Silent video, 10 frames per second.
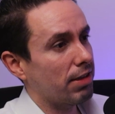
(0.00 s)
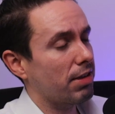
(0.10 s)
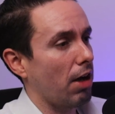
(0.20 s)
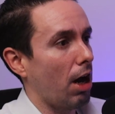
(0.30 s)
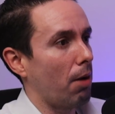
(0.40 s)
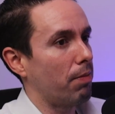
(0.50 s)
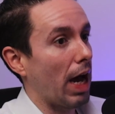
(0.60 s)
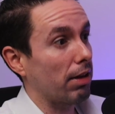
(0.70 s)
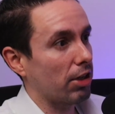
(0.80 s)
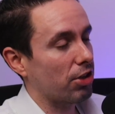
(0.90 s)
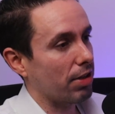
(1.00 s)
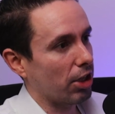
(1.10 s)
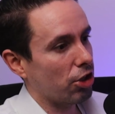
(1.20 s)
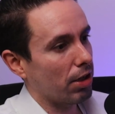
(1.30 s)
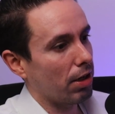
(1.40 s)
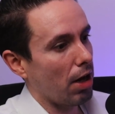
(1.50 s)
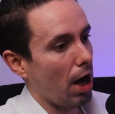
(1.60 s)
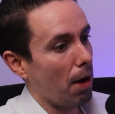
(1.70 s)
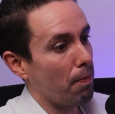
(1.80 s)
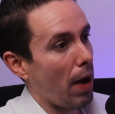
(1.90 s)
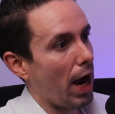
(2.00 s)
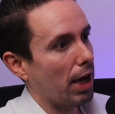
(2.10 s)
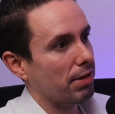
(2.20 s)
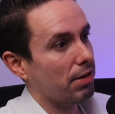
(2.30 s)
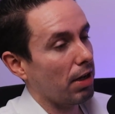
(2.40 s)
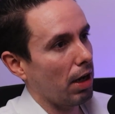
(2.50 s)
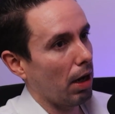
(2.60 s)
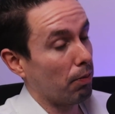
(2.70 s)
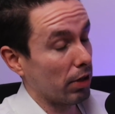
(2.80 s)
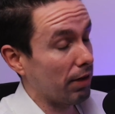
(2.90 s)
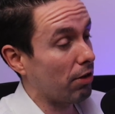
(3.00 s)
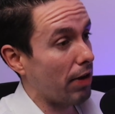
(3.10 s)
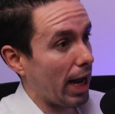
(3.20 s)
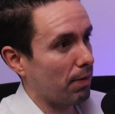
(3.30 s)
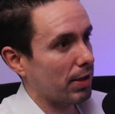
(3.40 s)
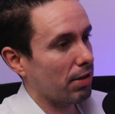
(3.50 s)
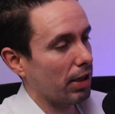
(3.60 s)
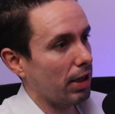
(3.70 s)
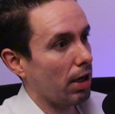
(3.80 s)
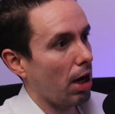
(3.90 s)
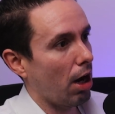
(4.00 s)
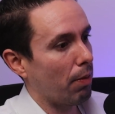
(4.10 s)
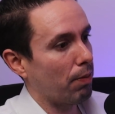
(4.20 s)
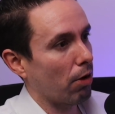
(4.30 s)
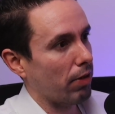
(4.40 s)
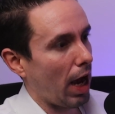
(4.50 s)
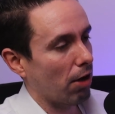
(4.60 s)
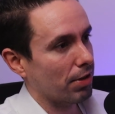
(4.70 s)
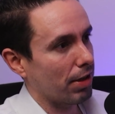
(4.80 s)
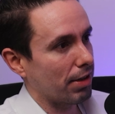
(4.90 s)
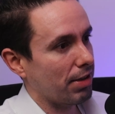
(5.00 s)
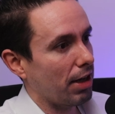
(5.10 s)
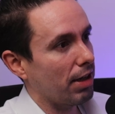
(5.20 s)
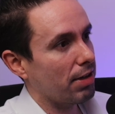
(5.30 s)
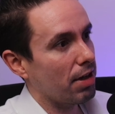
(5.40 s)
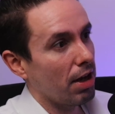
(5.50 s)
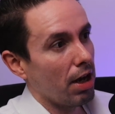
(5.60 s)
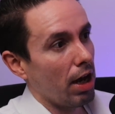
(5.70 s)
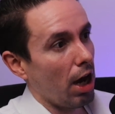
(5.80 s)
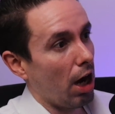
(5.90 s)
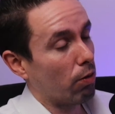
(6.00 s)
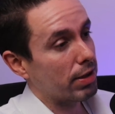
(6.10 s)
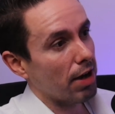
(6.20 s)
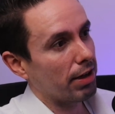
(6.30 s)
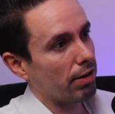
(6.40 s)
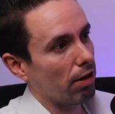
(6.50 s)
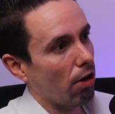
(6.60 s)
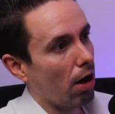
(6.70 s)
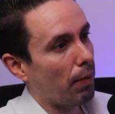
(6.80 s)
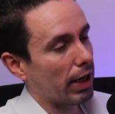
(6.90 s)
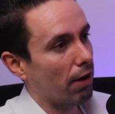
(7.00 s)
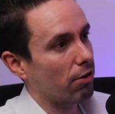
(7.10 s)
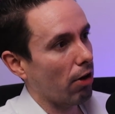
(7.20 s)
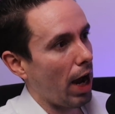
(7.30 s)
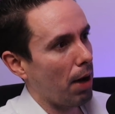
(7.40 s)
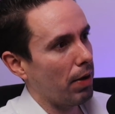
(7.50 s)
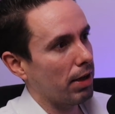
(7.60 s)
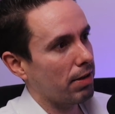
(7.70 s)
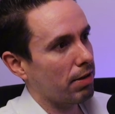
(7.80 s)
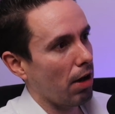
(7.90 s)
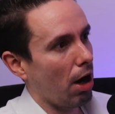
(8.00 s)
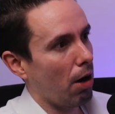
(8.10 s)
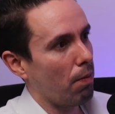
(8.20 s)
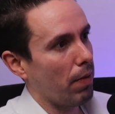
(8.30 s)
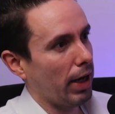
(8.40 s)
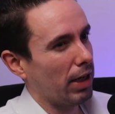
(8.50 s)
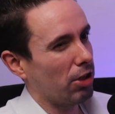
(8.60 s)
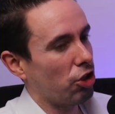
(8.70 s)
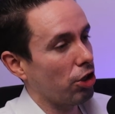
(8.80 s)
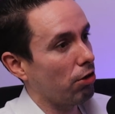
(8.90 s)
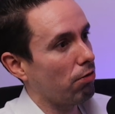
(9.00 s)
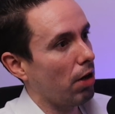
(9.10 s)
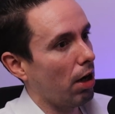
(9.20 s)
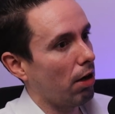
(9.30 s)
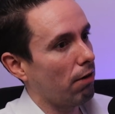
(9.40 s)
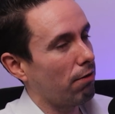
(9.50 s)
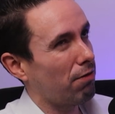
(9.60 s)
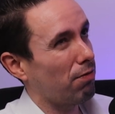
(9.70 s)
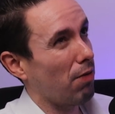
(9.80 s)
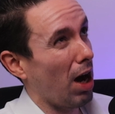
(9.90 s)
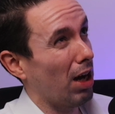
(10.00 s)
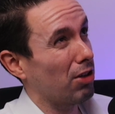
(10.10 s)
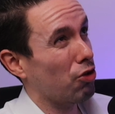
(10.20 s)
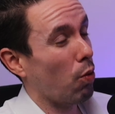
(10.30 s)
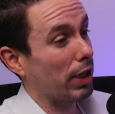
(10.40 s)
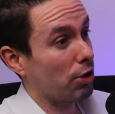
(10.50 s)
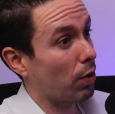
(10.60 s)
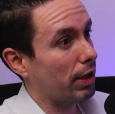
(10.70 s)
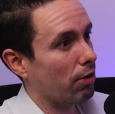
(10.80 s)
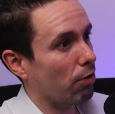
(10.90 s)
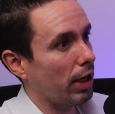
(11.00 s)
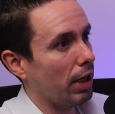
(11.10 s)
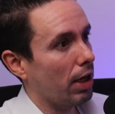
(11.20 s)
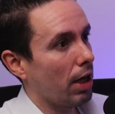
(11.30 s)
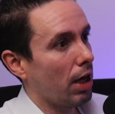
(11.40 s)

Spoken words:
That legislation passed, I believe, unanimously in both the House and the Senate. Was signed into law by Governor Abbott in June of 2023.